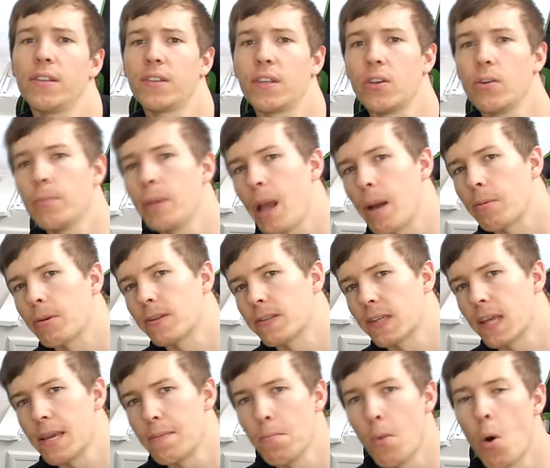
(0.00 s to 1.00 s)
So you'll be able to
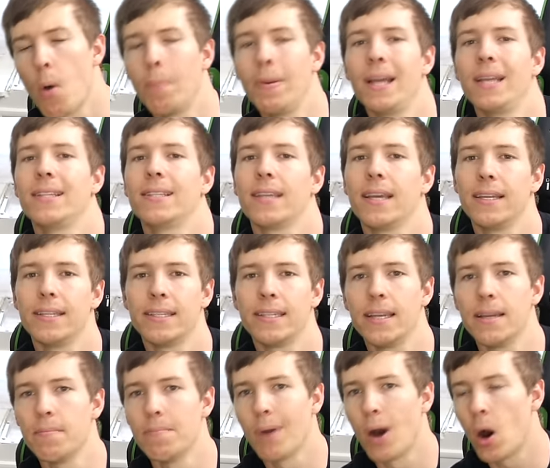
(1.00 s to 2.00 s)
see more PCs
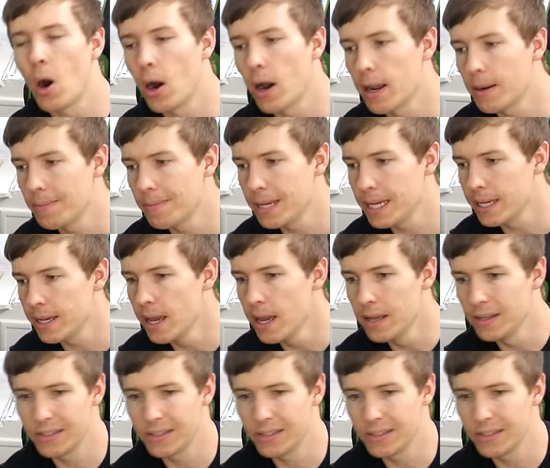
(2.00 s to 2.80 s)
sitting behind me,